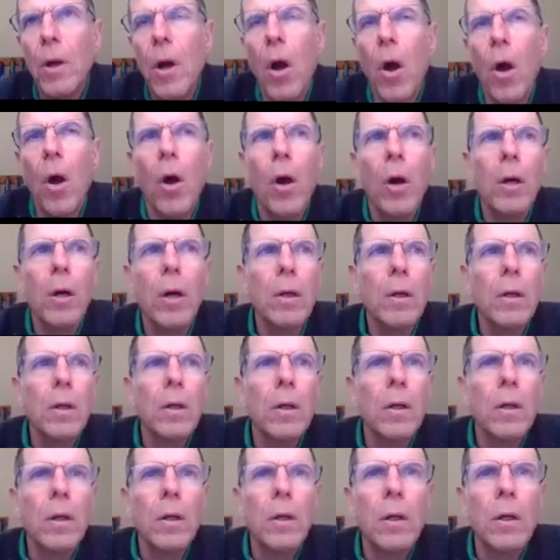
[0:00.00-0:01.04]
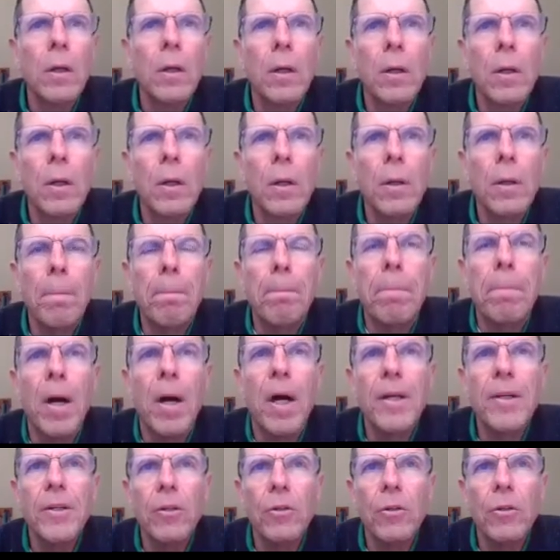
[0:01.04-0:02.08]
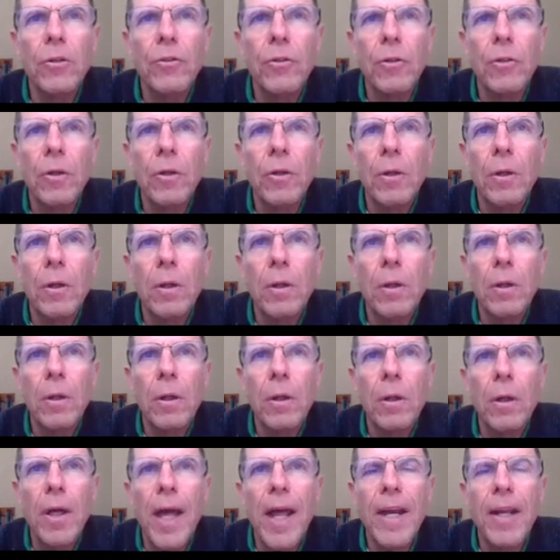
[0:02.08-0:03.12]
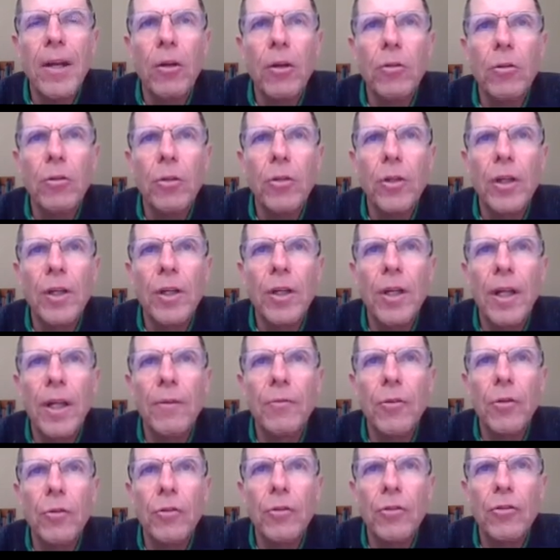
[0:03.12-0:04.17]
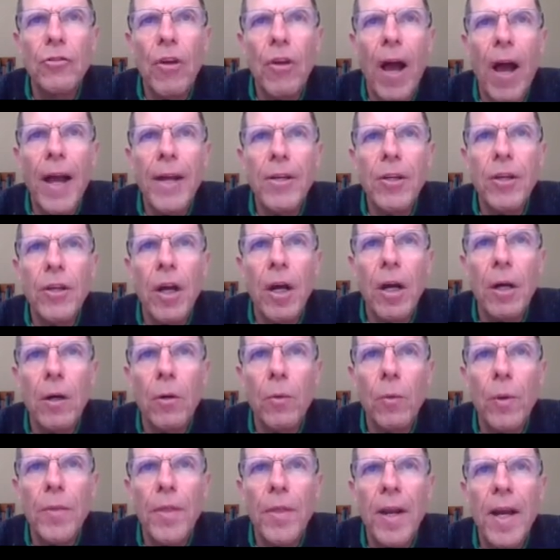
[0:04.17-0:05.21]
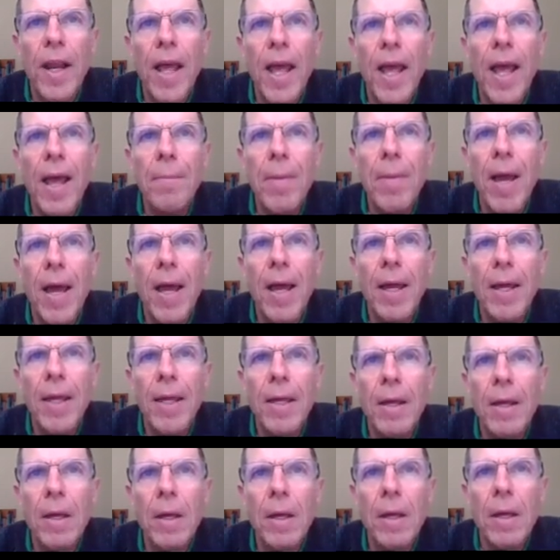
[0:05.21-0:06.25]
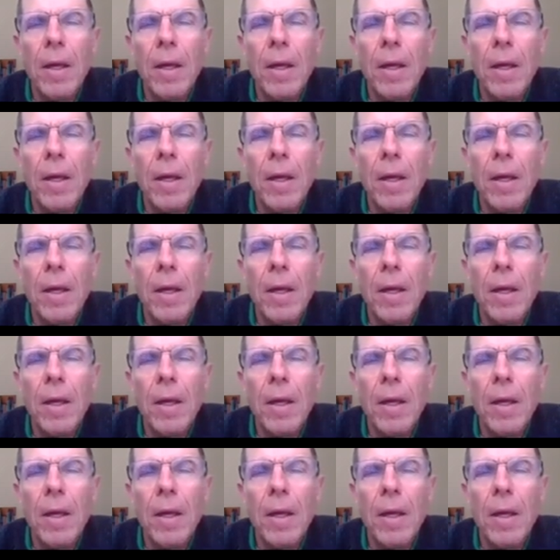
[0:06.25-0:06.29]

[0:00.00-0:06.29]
are bundled and included if you decide to go with an MA